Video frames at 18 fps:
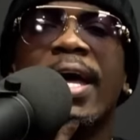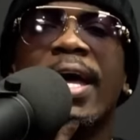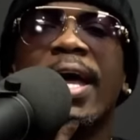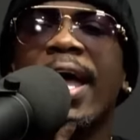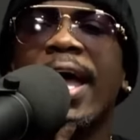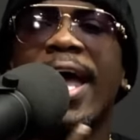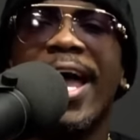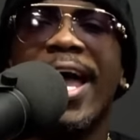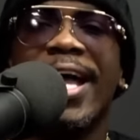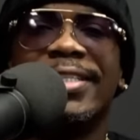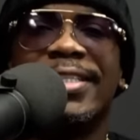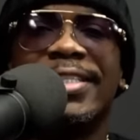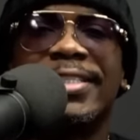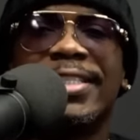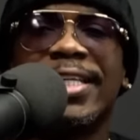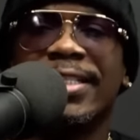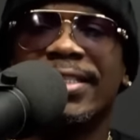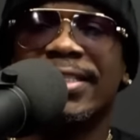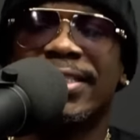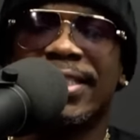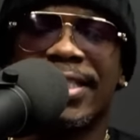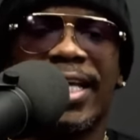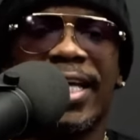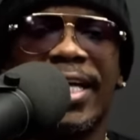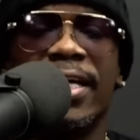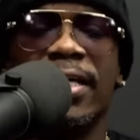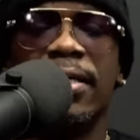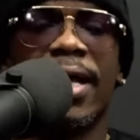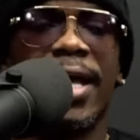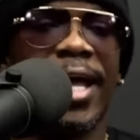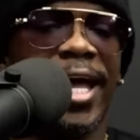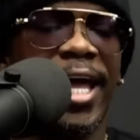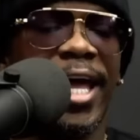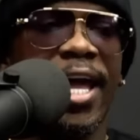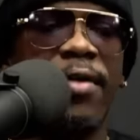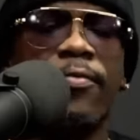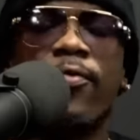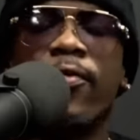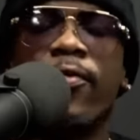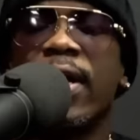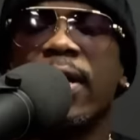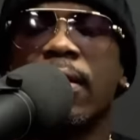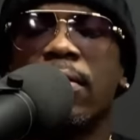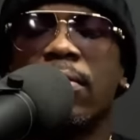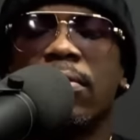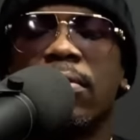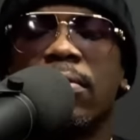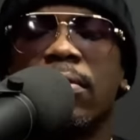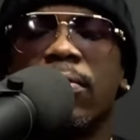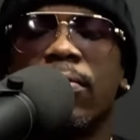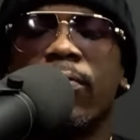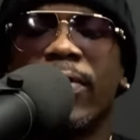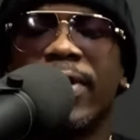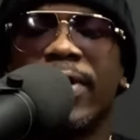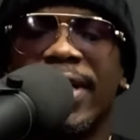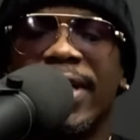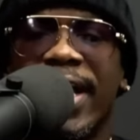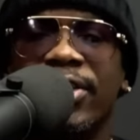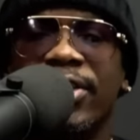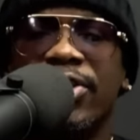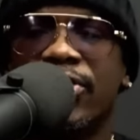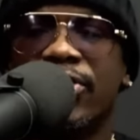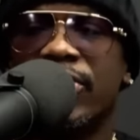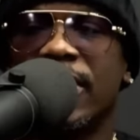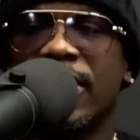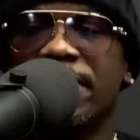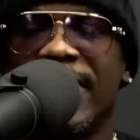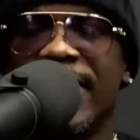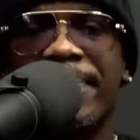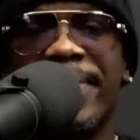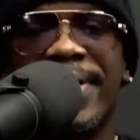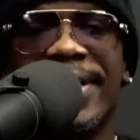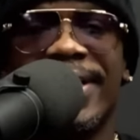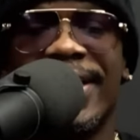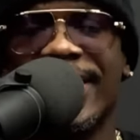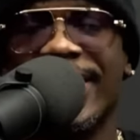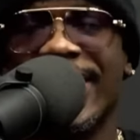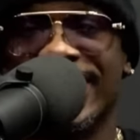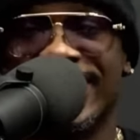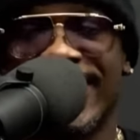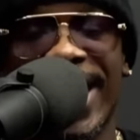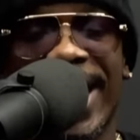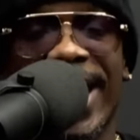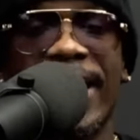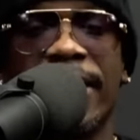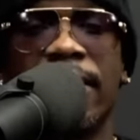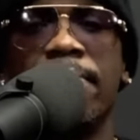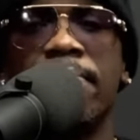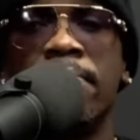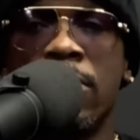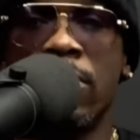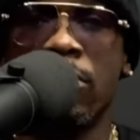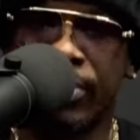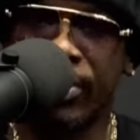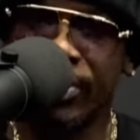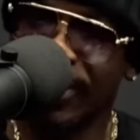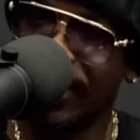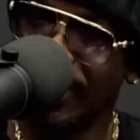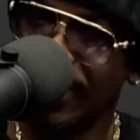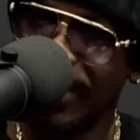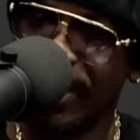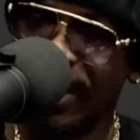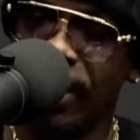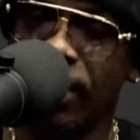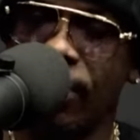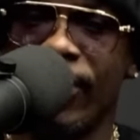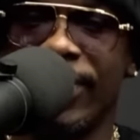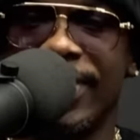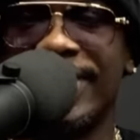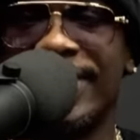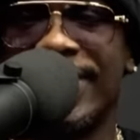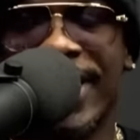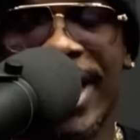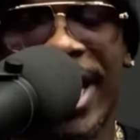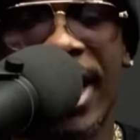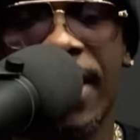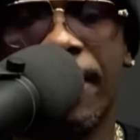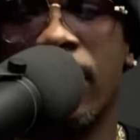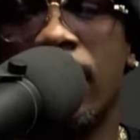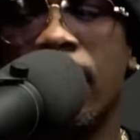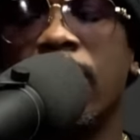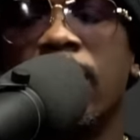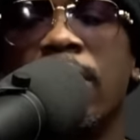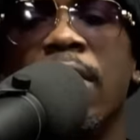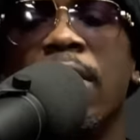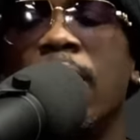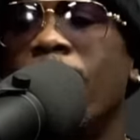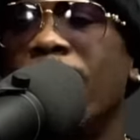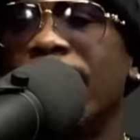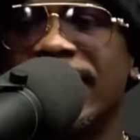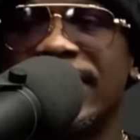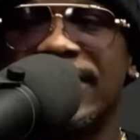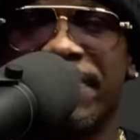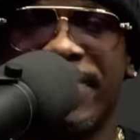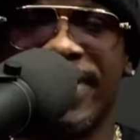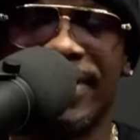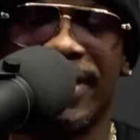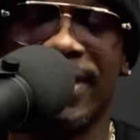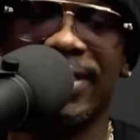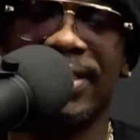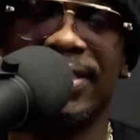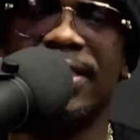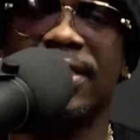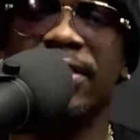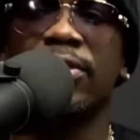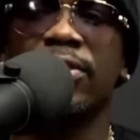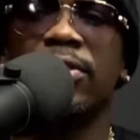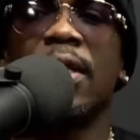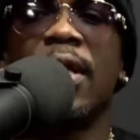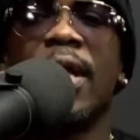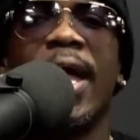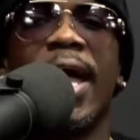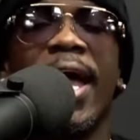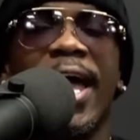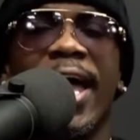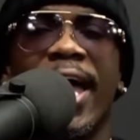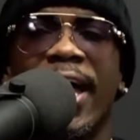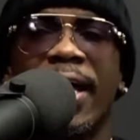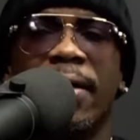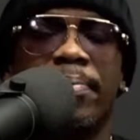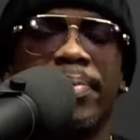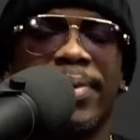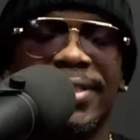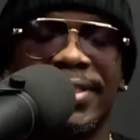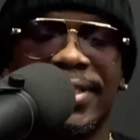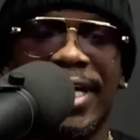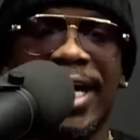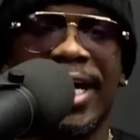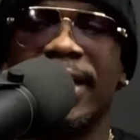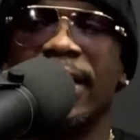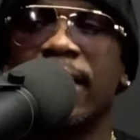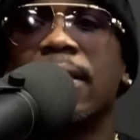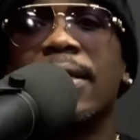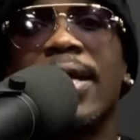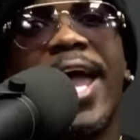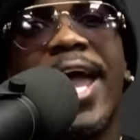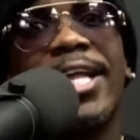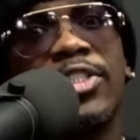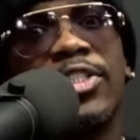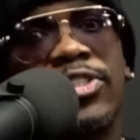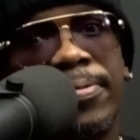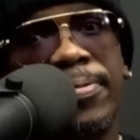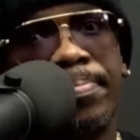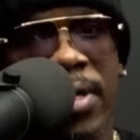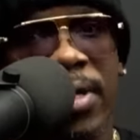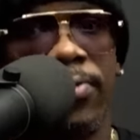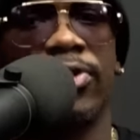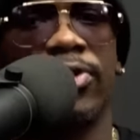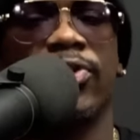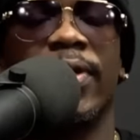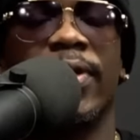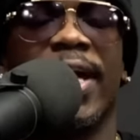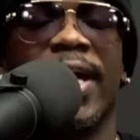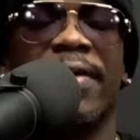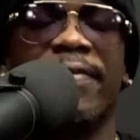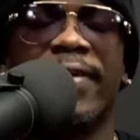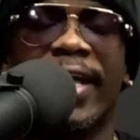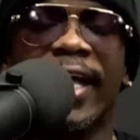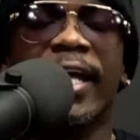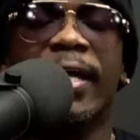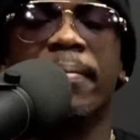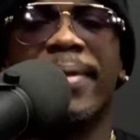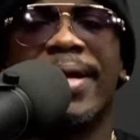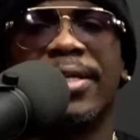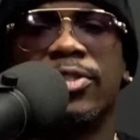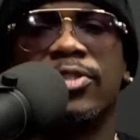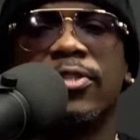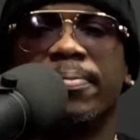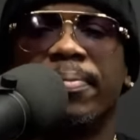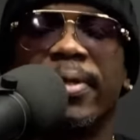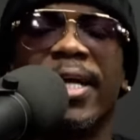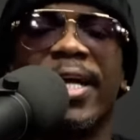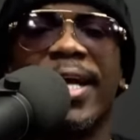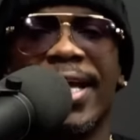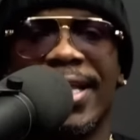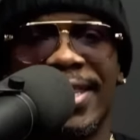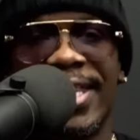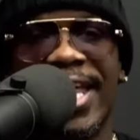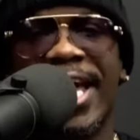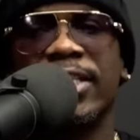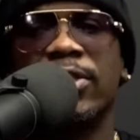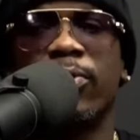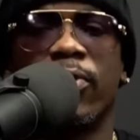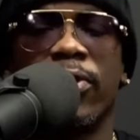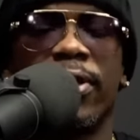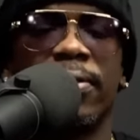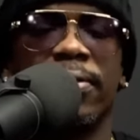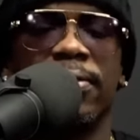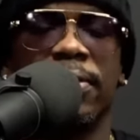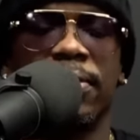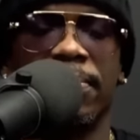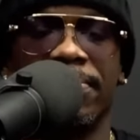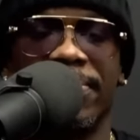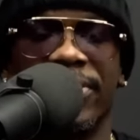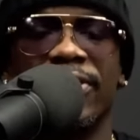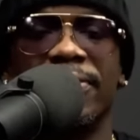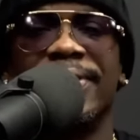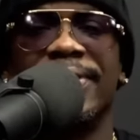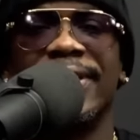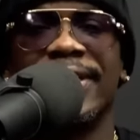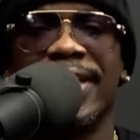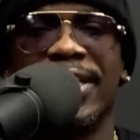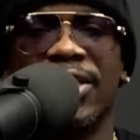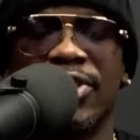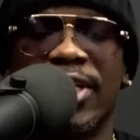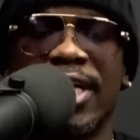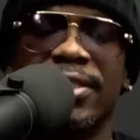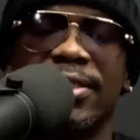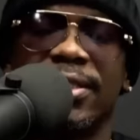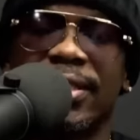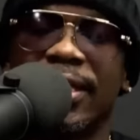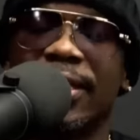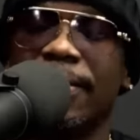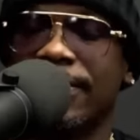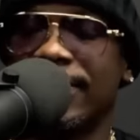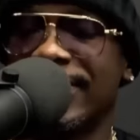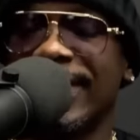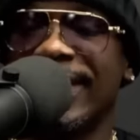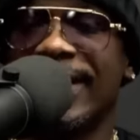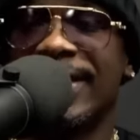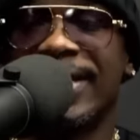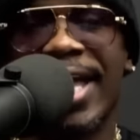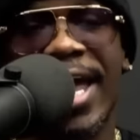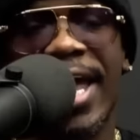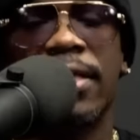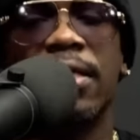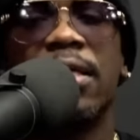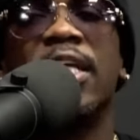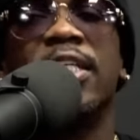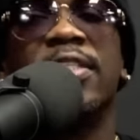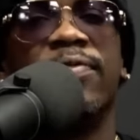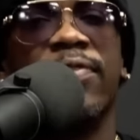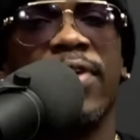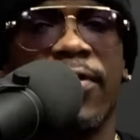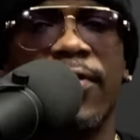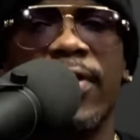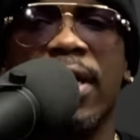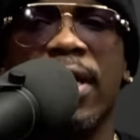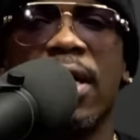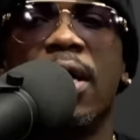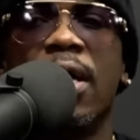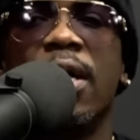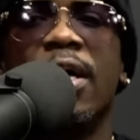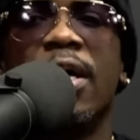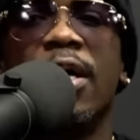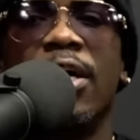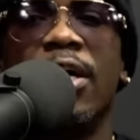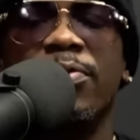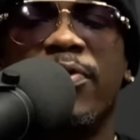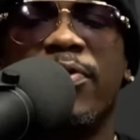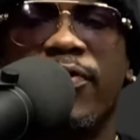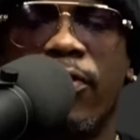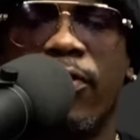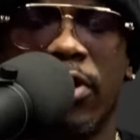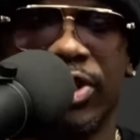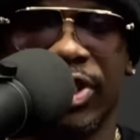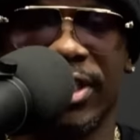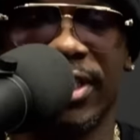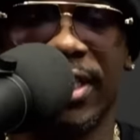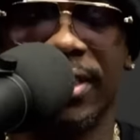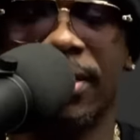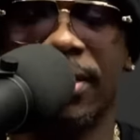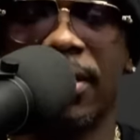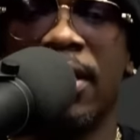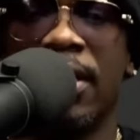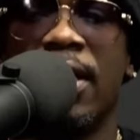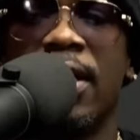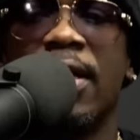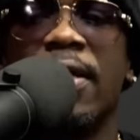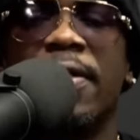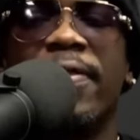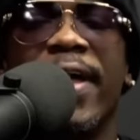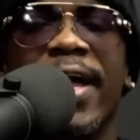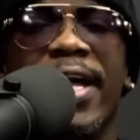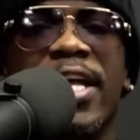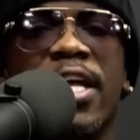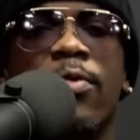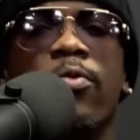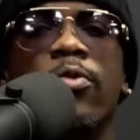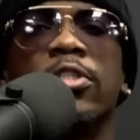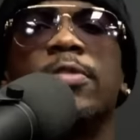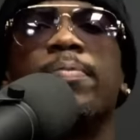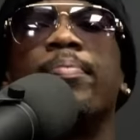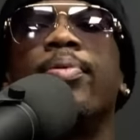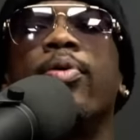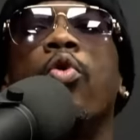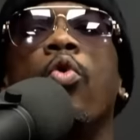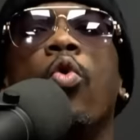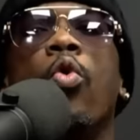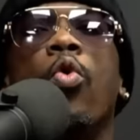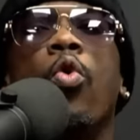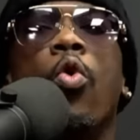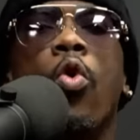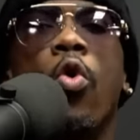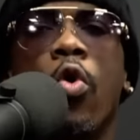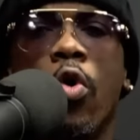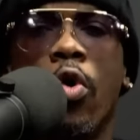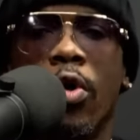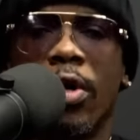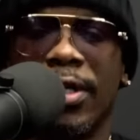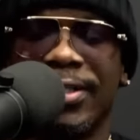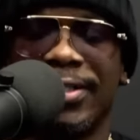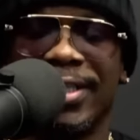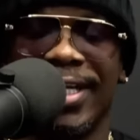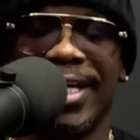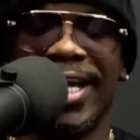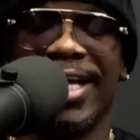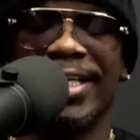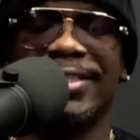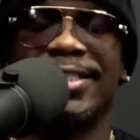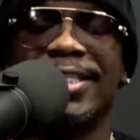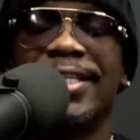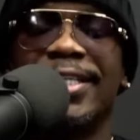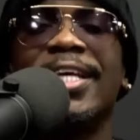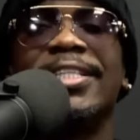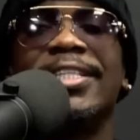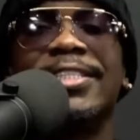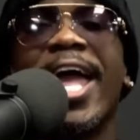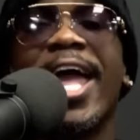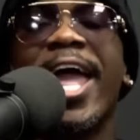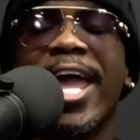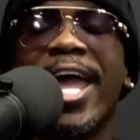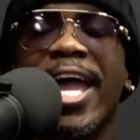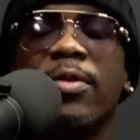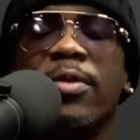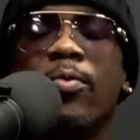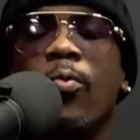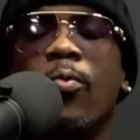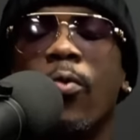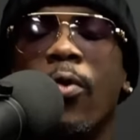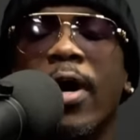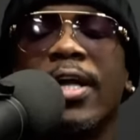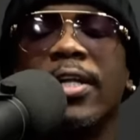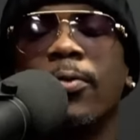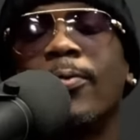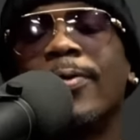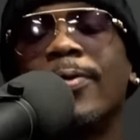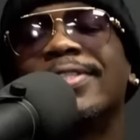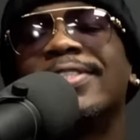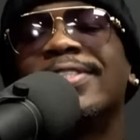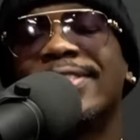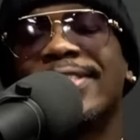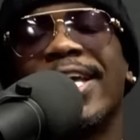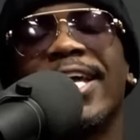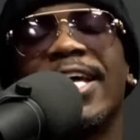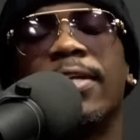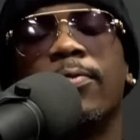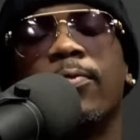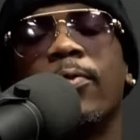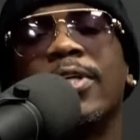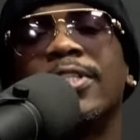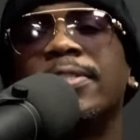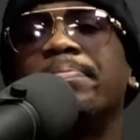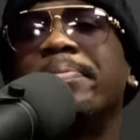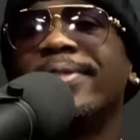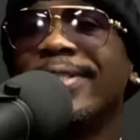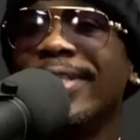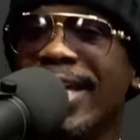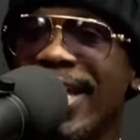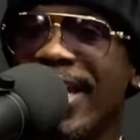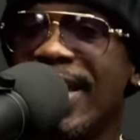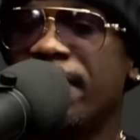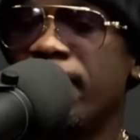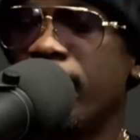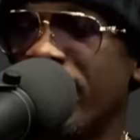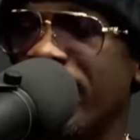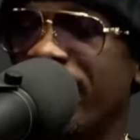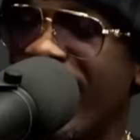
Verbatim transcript: And since then, every relationship that P. Diddy has had musically with his label, with his businesses, and platonic and spiritual have came into play. And that's where Bishop T.D. Jakes comes in at. It's very unfortunate that he was pulled into this and what was said was believed without